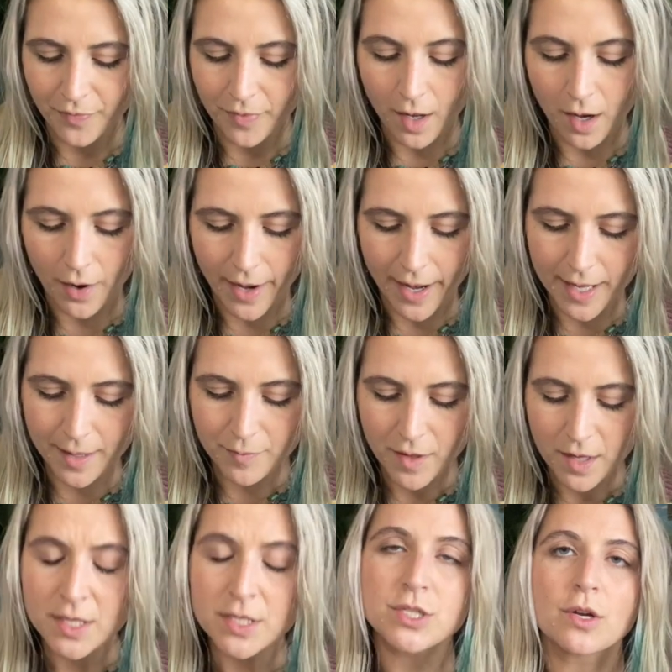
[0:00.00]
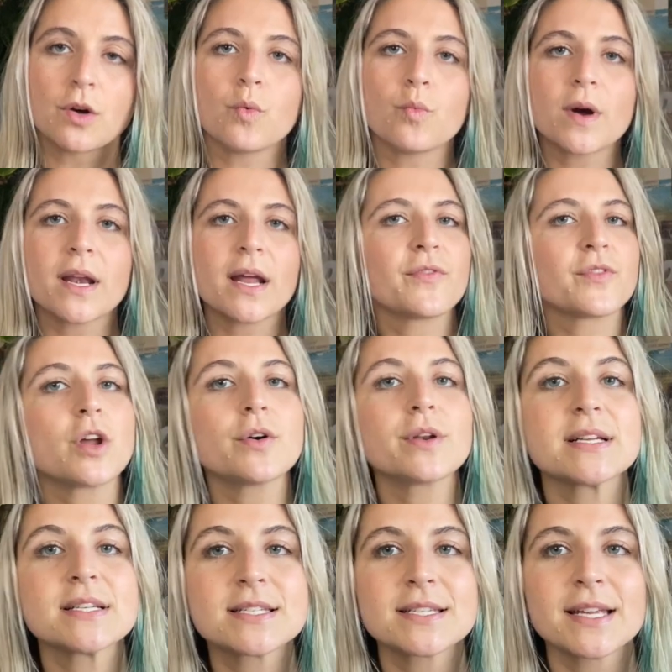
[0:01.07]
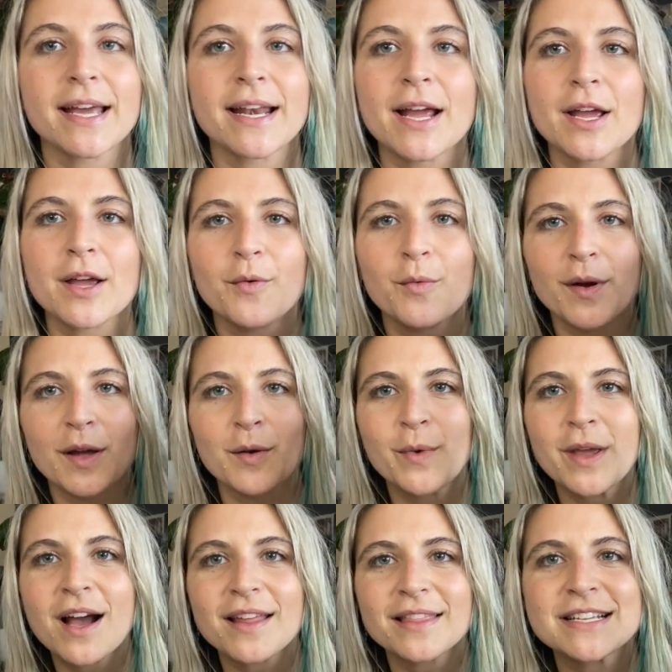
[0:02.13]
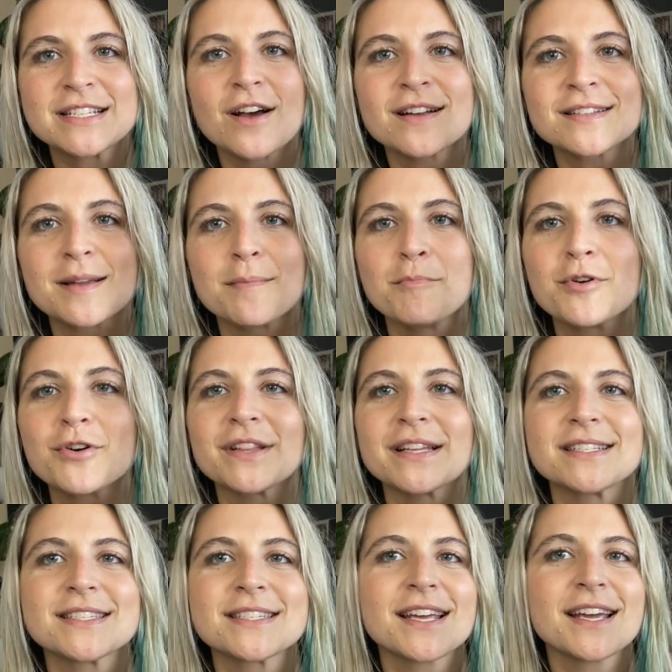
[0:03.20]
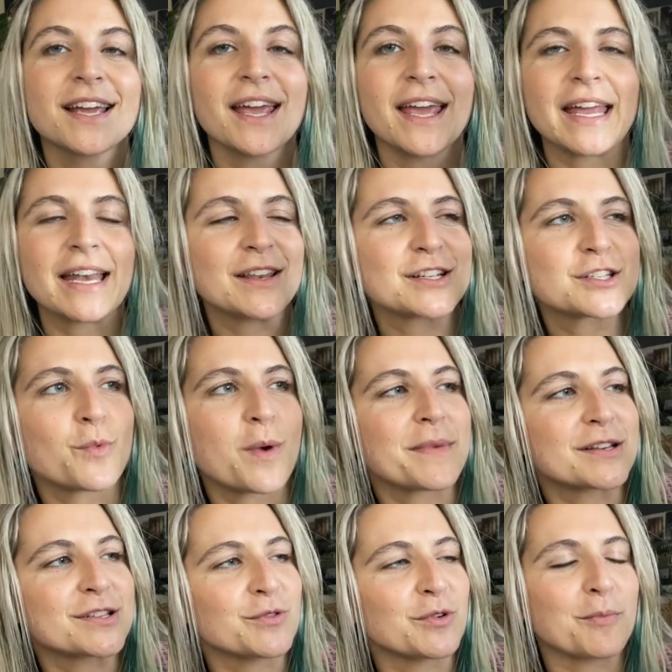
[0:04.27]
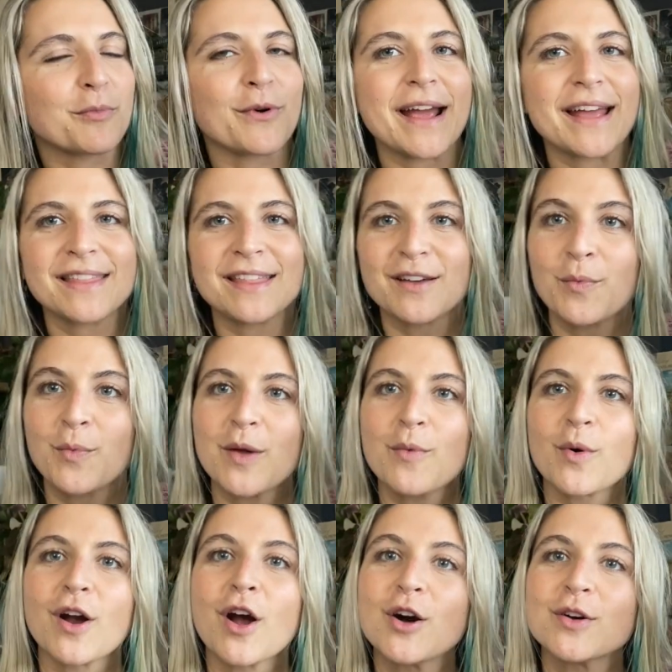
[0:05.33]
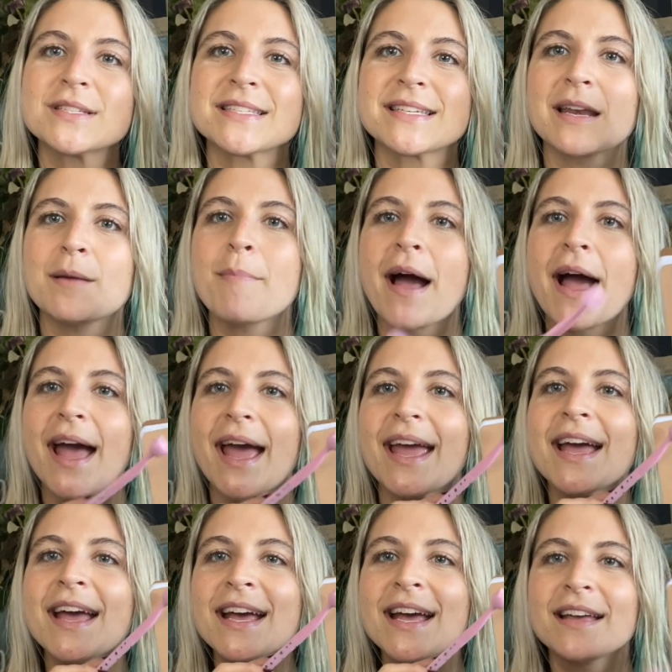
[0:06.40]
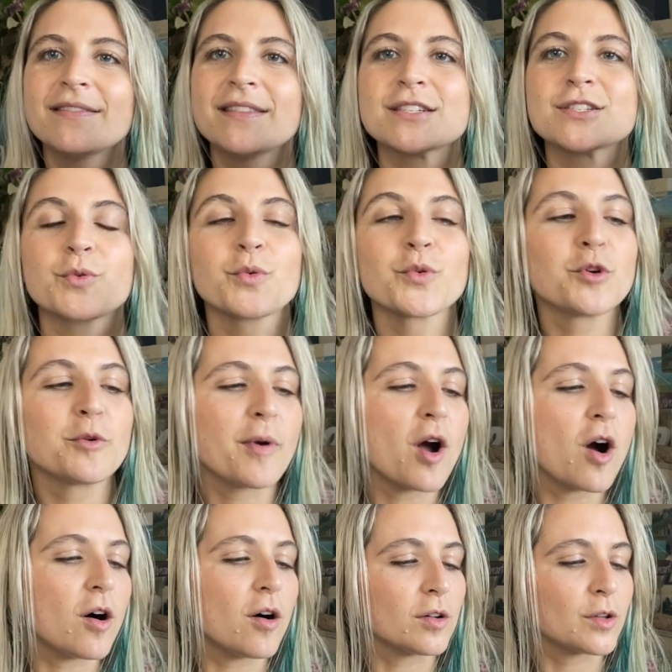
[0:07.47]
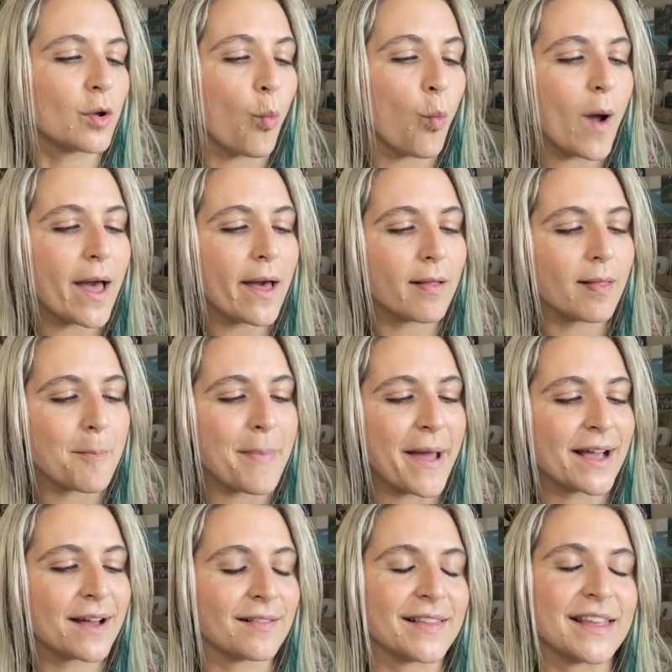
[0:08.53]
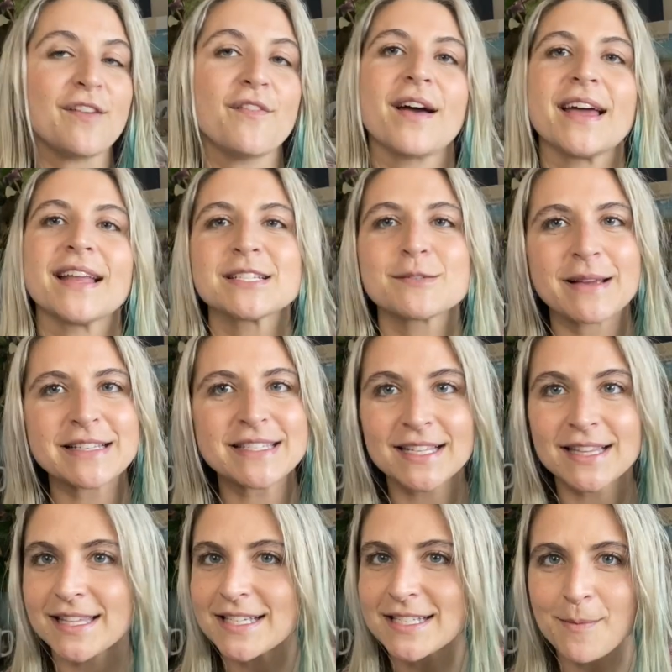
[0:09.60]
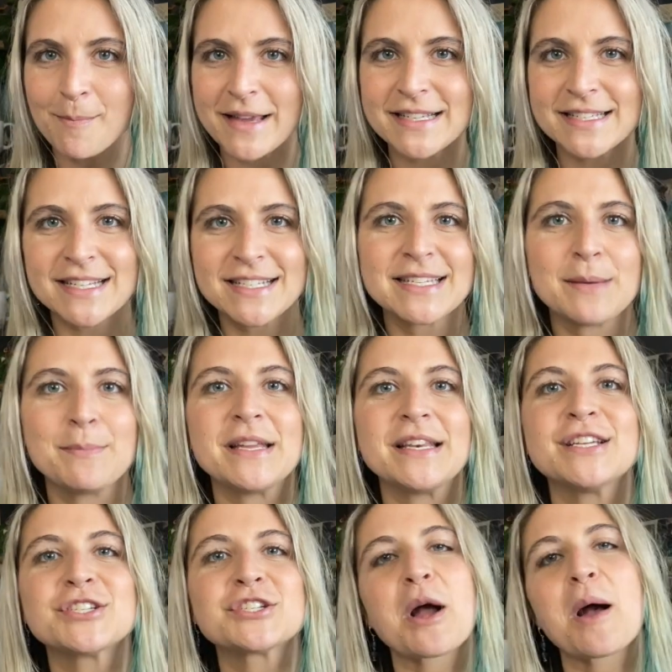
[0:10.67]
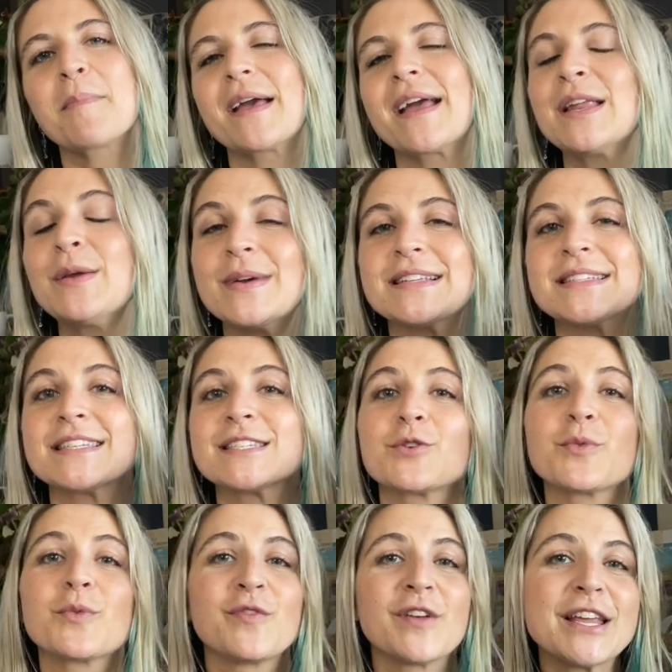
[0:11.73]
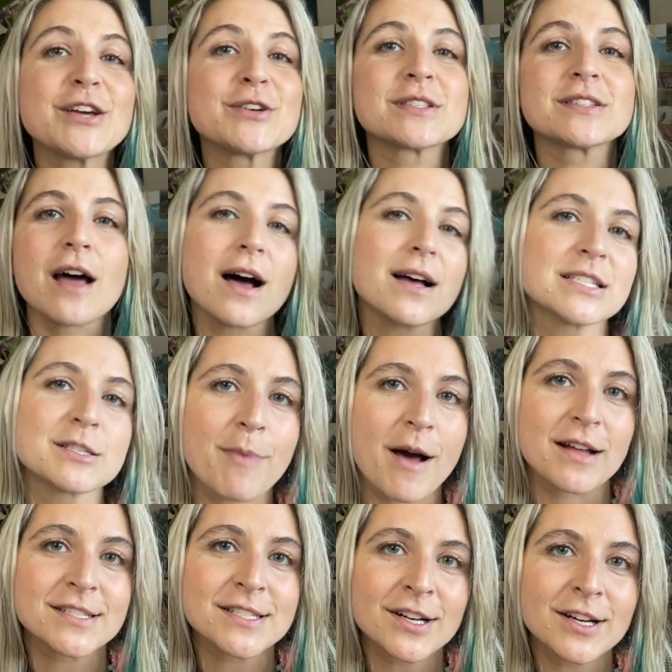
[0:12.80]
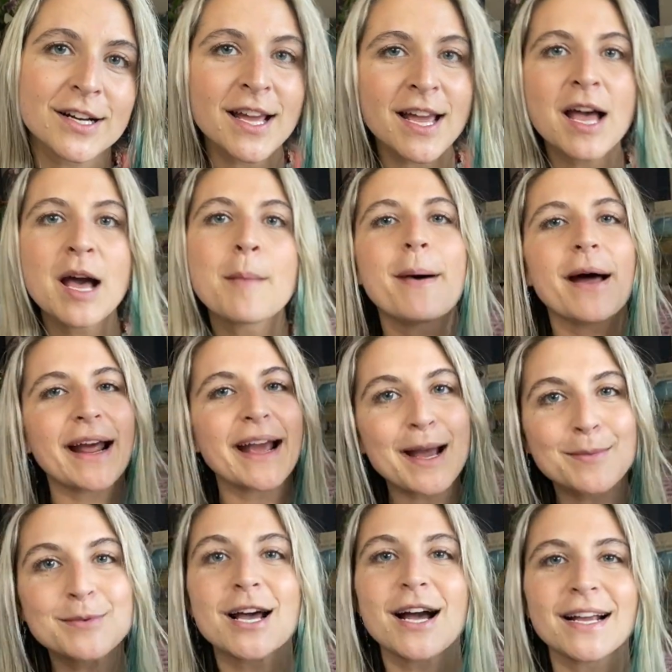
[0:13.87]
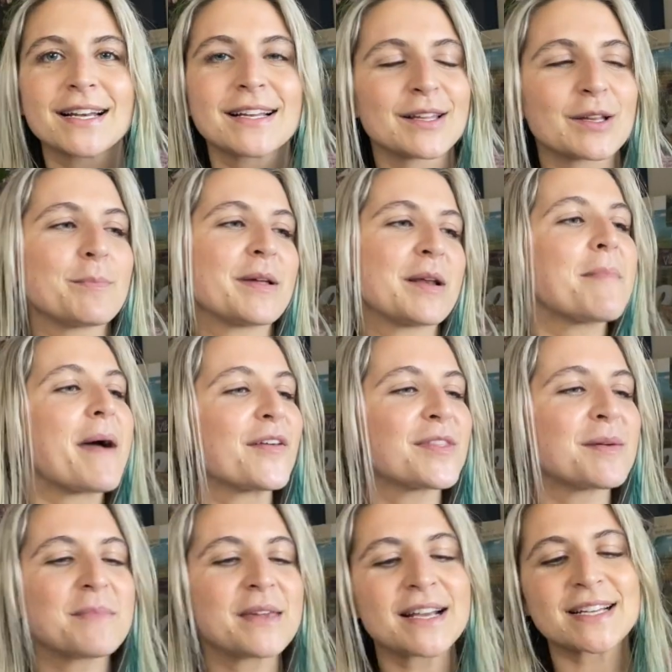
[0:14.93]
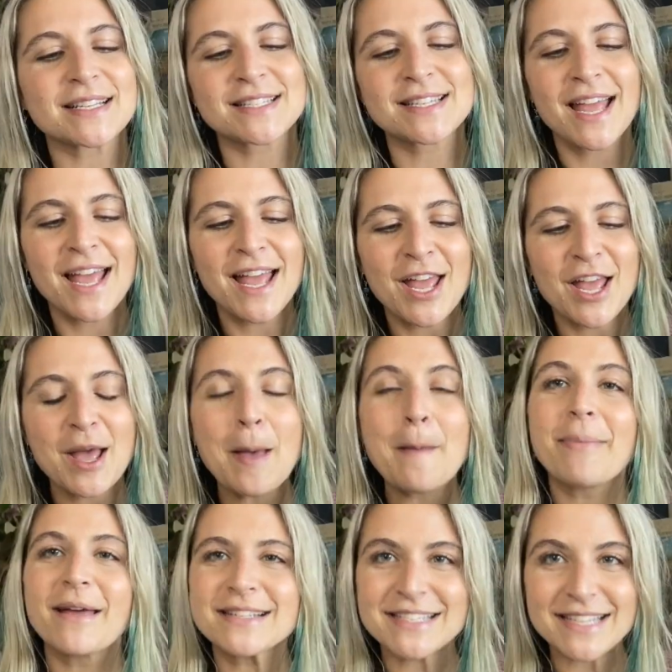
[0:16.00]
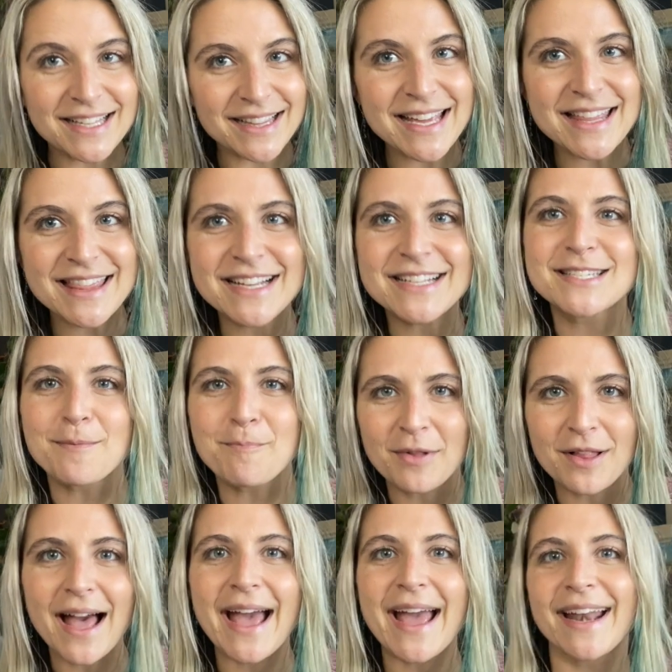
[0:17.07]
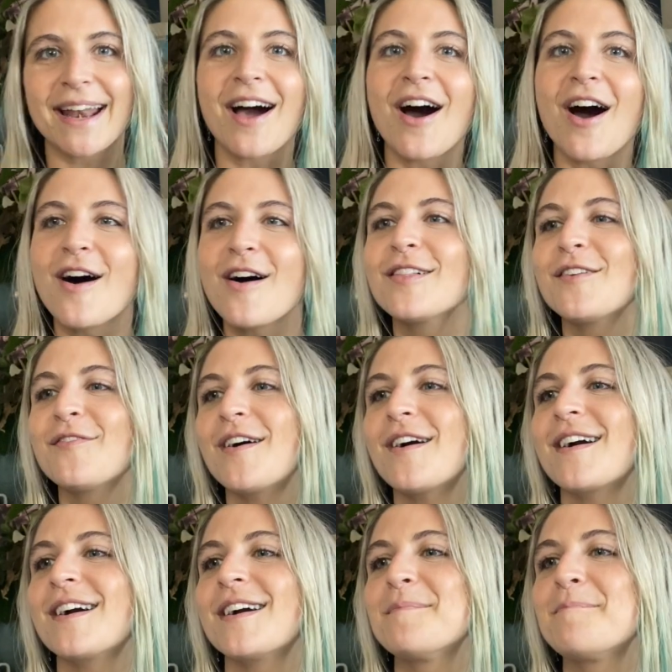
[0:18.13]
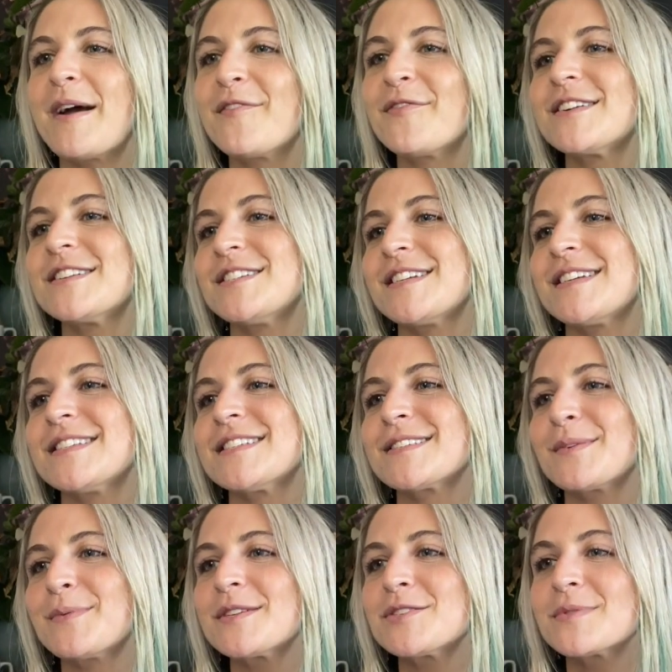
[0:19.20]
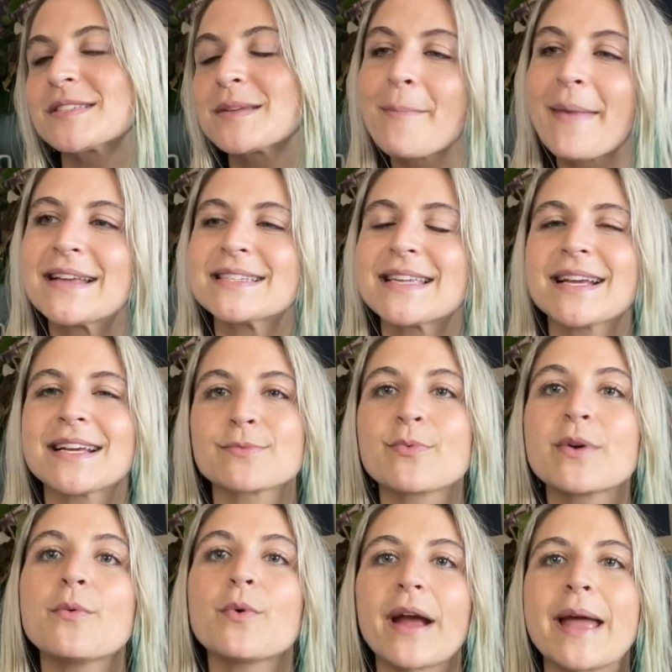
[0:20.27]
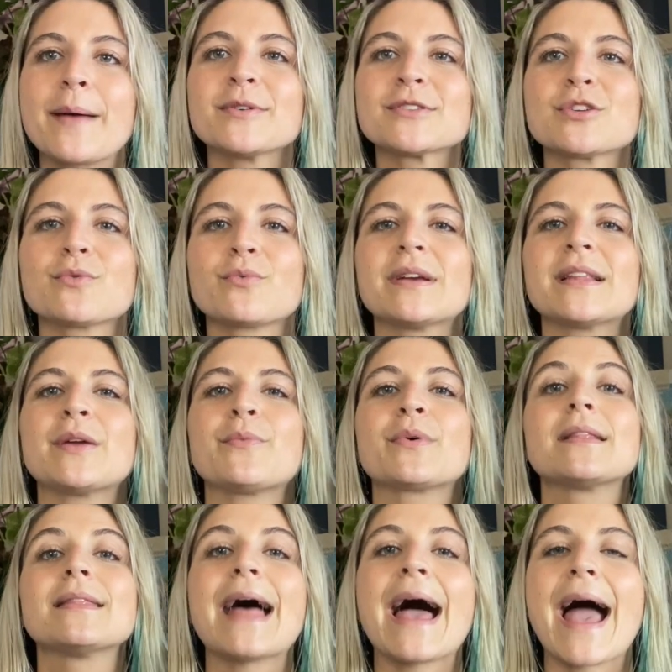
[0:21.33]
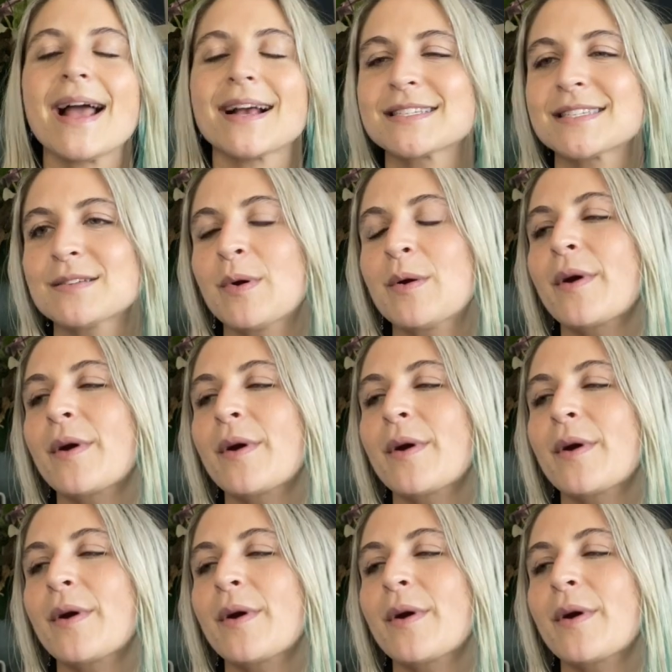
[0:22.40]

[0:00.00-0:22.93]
All right. So what I've noticed, and we got these awesome booklets in this women's group, right? That we were hosted by this group called Well by Kaliva, and it's basically this amazing CBD shop. Anyways, this video is not sponsored, but I am talking a little bit about them because basically they supplied all of our beverages, which was amazing because we were able to really relax.